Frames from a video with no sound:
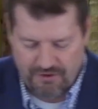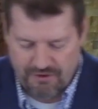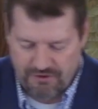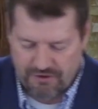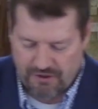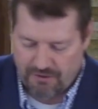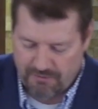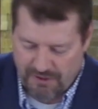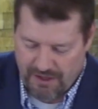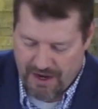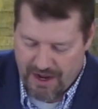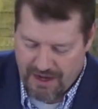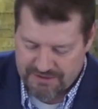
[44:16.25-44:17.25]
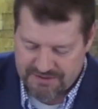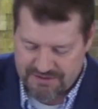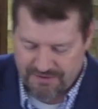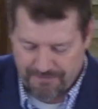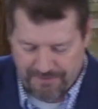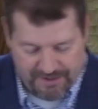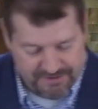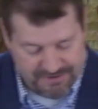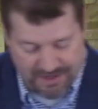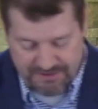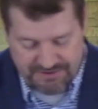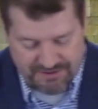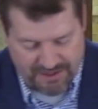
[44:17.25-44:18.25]
you're going to realize that
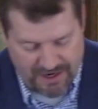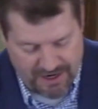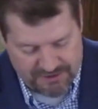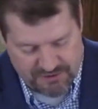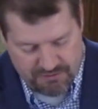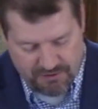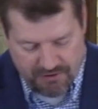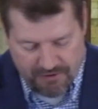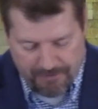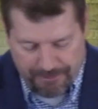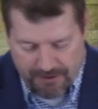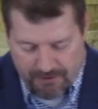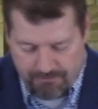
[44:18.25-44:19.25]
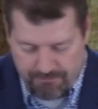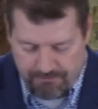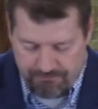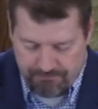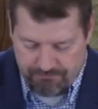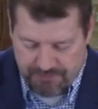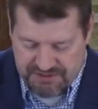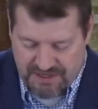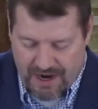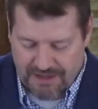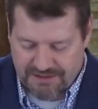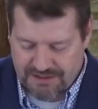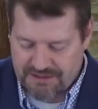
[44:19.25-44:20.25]
that's the case. And
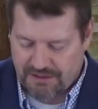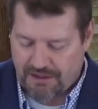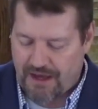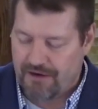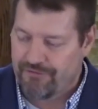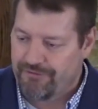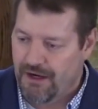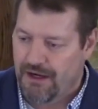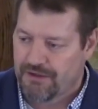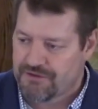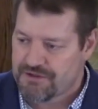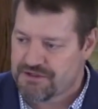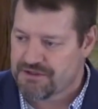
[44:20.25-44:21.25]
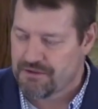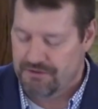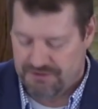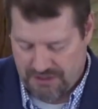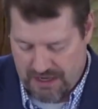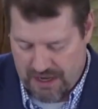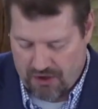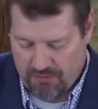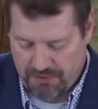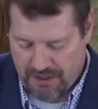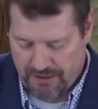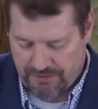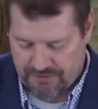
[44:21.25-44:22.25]
besides, it's a lot of fun to, to
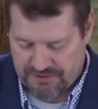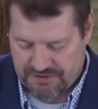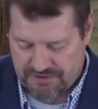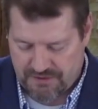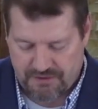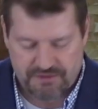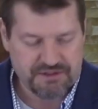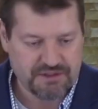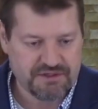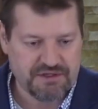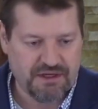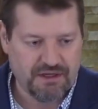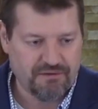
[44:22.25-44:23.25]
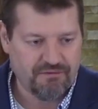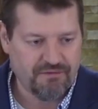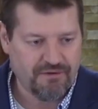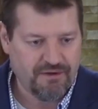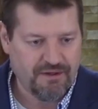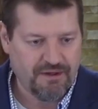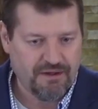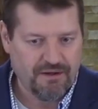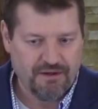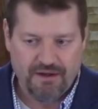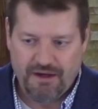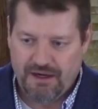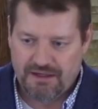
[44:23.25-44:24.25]
help others succeed.
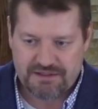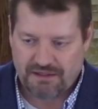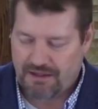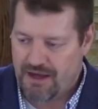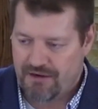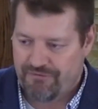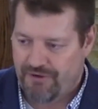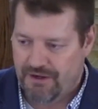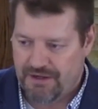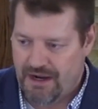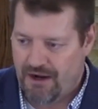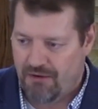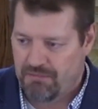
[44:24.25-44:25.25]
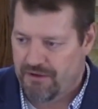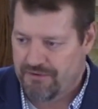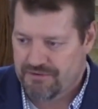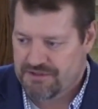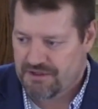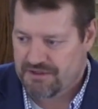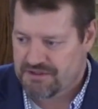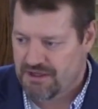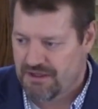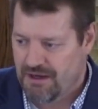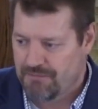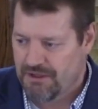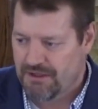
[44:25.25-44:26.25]
It's a lot of fun to help others
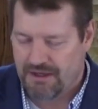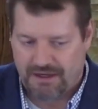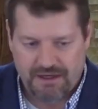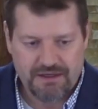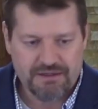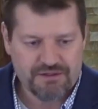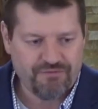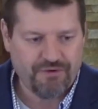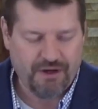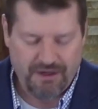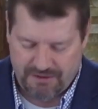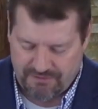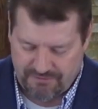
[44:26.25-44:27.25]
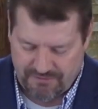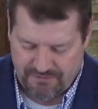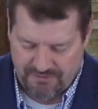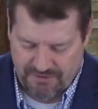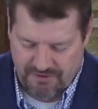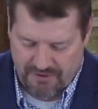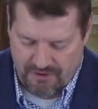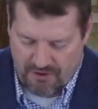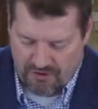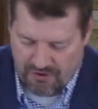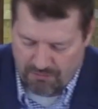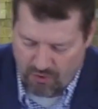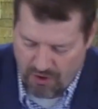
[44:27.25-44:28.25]
succeed. I mean, it is fun.
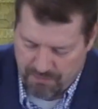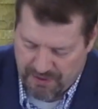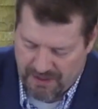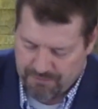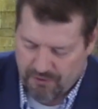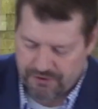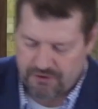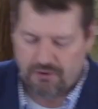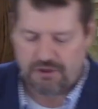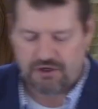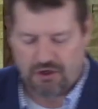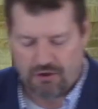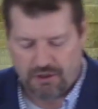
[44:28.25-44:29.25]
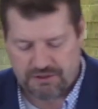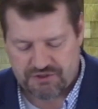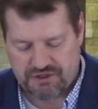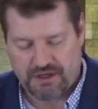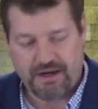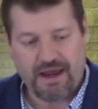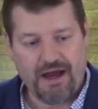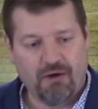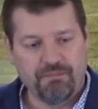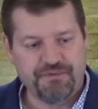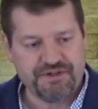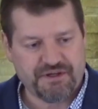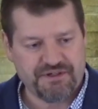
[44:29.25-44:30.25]
The more people you encourage and
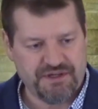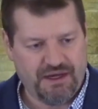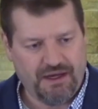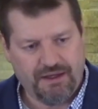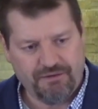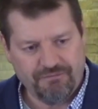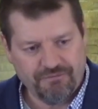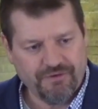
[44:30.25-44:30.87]
help succeed,